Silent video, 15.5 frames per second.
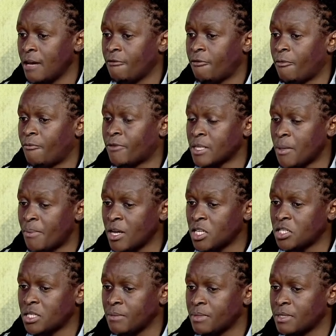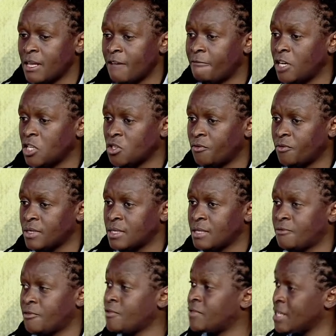for, for sub-branch teams, their affiliation fees
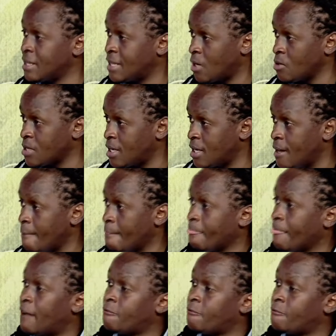is fifteen thousand, mm-hmm.